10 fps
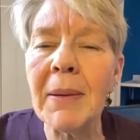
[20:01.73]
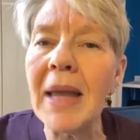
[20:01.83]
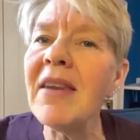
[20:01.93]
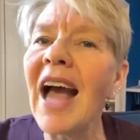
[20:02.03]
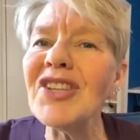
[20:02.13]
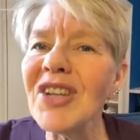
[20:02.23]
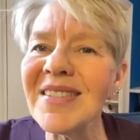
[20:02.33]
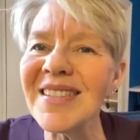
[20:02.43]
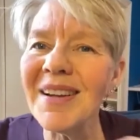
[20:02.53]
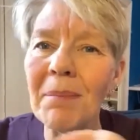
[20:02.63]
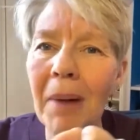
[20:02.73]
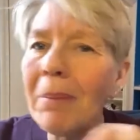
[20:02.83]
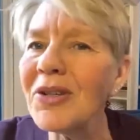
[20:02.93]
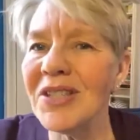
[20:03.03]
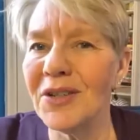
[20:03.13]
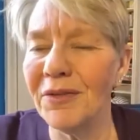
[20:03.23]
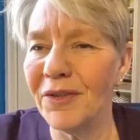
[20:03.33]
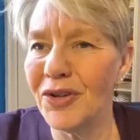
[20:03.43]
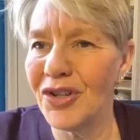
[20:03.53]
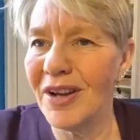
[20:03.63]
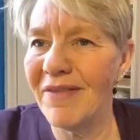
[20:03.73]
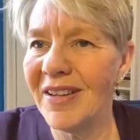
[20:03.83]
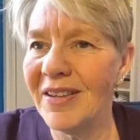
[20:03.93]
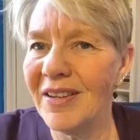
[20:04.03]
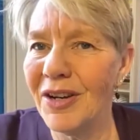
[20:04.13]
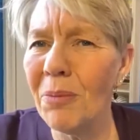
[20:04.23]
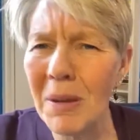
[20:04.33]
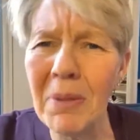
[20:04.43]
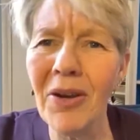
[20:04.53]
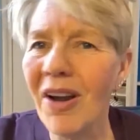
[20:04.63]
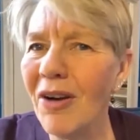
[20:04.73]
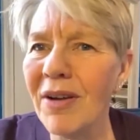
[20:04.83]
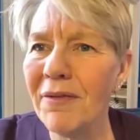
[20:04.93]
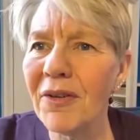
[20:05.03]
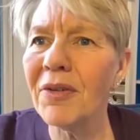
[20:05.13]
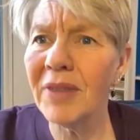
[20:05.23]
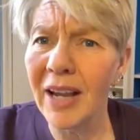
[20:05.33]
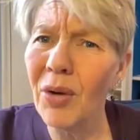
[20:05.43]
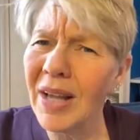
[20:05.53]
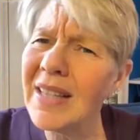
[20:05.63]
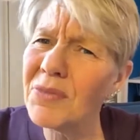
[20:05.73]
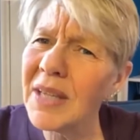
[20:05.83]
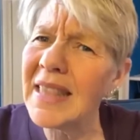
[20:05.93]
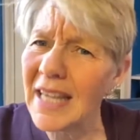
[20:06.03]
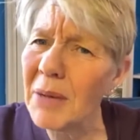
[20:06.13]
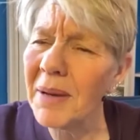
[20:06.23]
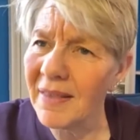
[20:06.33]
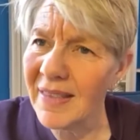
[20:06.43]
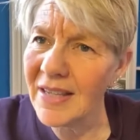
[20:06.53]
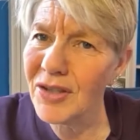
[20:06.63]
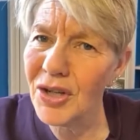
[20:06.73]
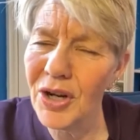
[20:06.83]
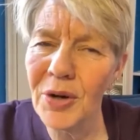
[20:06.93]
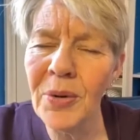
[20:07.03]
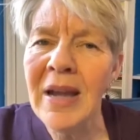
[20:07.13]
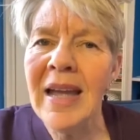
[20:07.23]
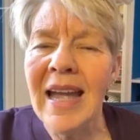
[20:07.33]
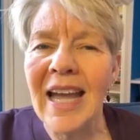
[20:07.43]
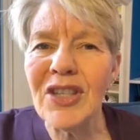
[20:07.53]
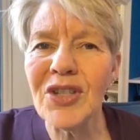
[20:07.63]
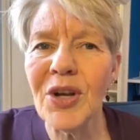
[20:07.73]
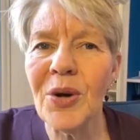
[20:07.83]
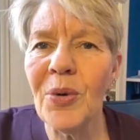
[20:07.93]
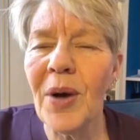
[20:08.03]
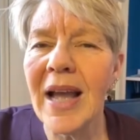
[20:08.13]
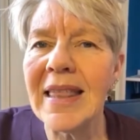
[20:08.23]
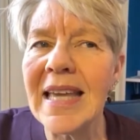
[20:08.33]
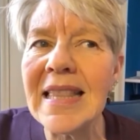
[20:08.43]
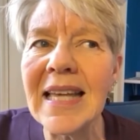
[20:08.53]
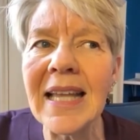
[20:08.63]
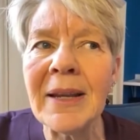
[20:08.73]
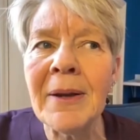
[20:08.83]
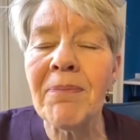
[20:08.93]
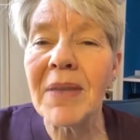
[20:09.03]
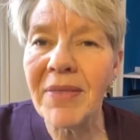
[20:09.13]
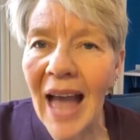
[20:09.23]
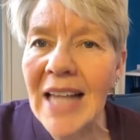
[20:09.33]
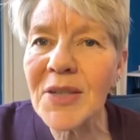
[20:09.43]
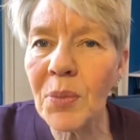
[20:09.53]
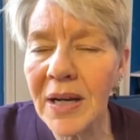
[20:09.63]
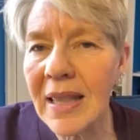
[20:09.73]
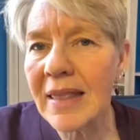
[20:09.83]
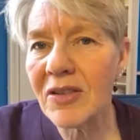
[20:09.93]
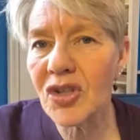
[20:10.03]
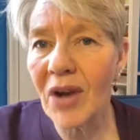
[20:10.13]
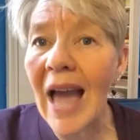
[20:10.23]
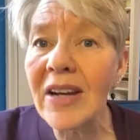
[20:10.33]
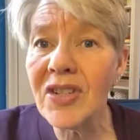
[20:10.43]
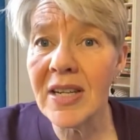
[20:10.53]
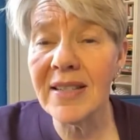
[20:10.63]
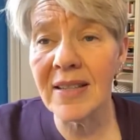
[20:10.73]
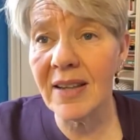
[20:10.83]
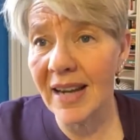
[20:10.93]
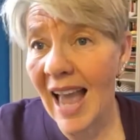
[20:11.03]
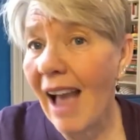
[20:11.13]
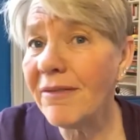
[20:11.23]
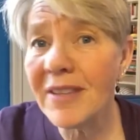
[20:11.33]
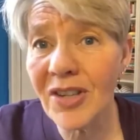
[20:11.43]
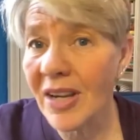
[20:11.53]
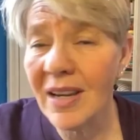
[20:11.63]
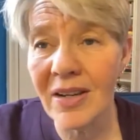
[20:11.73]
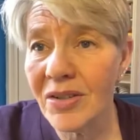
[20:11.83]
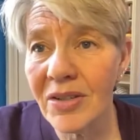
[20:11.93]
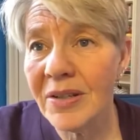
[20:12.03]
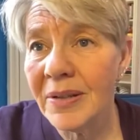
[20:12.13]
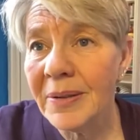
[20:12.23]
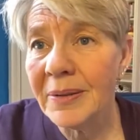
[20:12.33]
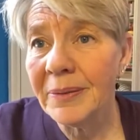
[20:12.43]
and not just a bumper sticker version of it. People are hungry for like, okay, let's really think about this, And so I think that that's one of the strategies that's going to have to change.